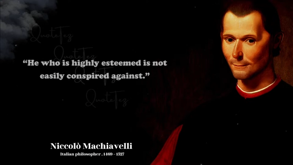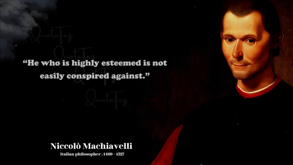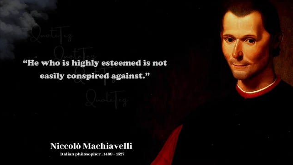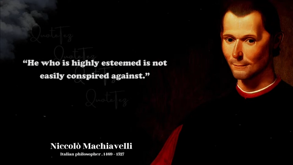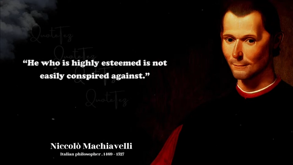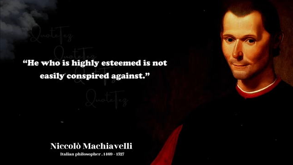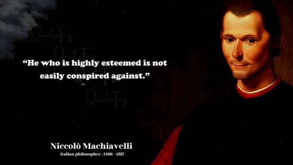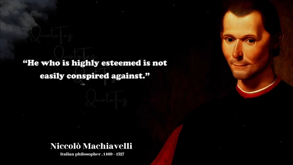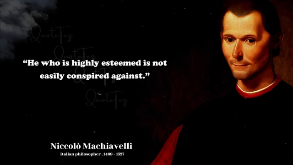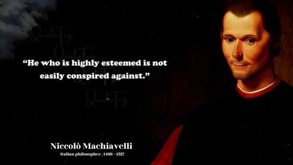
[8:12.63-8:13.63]

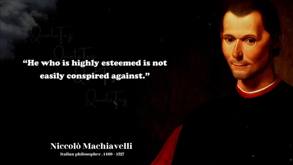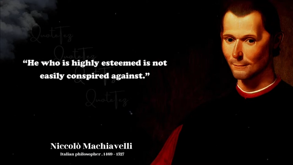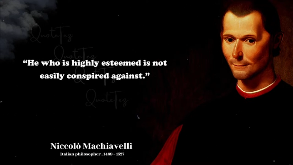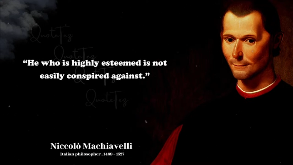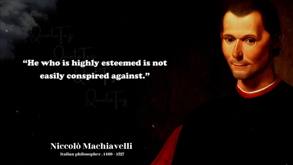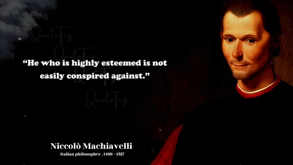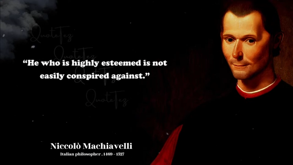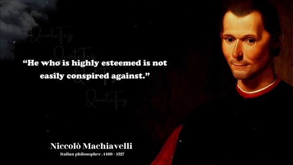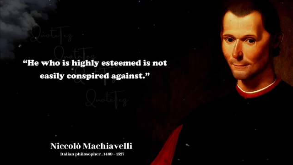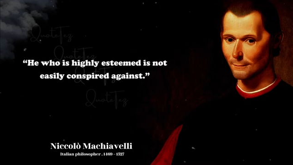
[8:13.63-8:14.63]

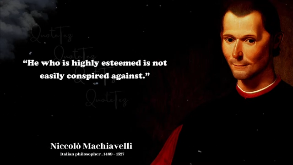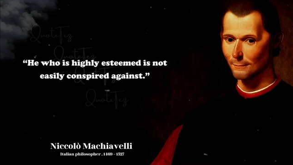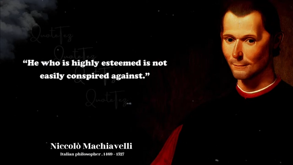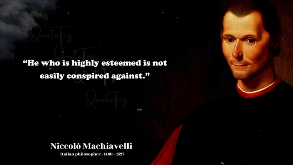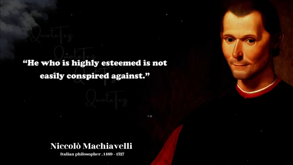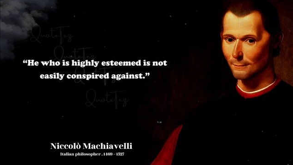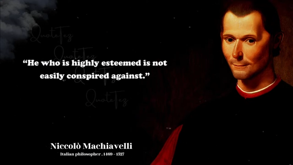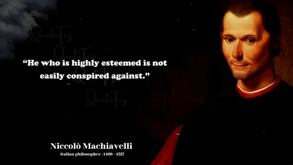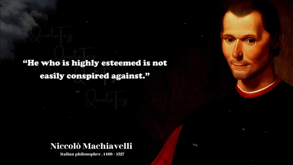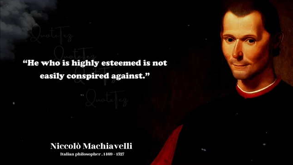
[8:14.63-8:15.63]

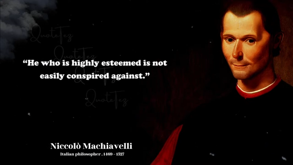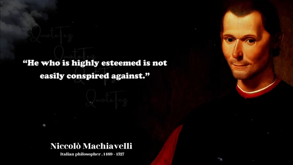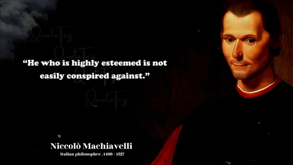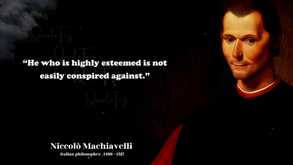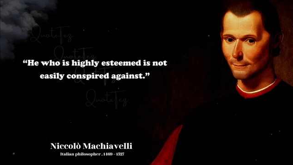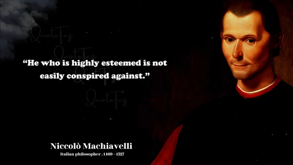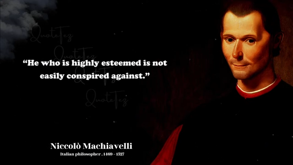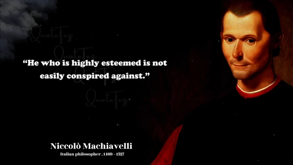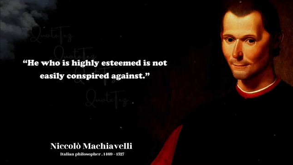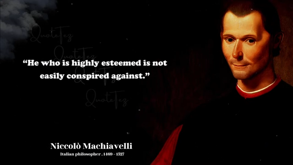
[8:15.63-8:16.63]

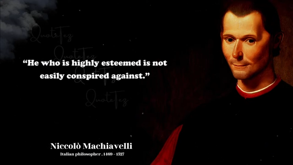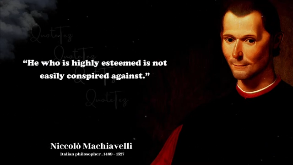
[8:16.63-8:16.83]
This is a still picture; no speech is visible.